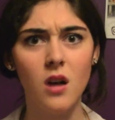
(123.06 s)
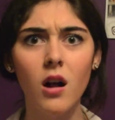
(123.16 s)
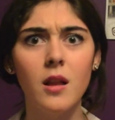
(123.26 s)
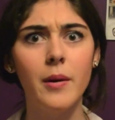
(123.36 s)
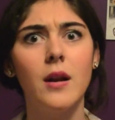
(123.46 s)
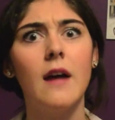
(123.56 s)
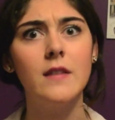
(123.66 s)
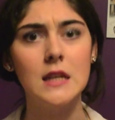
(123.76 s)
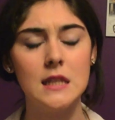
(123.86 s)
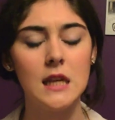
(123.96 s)
is all about,
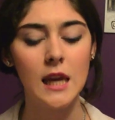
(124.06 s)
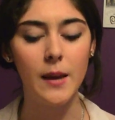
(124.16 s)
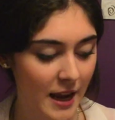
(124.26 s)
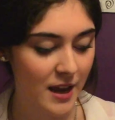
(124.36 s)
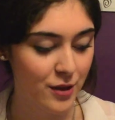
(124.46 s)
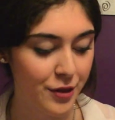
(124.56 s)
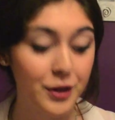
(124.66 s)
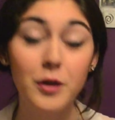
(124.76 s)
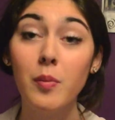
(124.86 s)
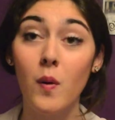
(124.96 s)
having a team. And the
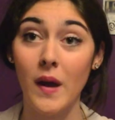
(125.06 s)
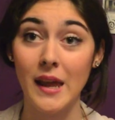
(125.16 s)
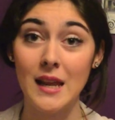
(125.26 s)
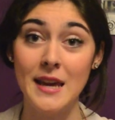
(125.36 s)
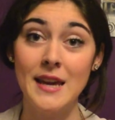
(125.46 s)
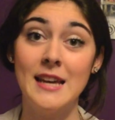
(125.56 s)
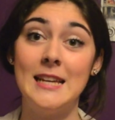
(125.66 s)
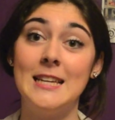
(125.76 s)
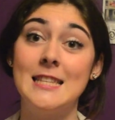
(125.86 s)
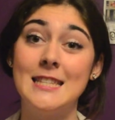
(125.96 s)
third point
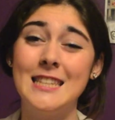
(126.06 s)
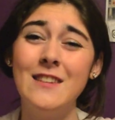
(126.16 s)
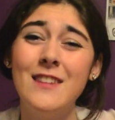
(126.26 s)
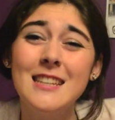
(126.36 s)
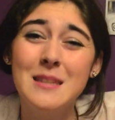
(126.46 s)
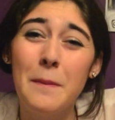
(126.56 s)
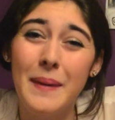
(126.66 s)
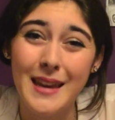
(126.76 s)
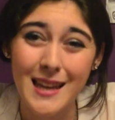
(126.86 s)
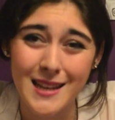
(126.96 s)
is TV is a
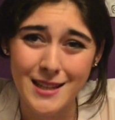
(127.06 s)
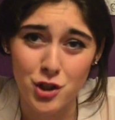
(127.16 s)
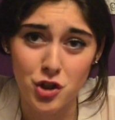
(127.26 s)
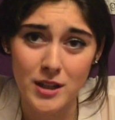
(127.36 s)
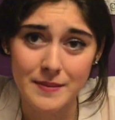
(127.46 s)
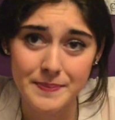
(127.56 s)
big industry.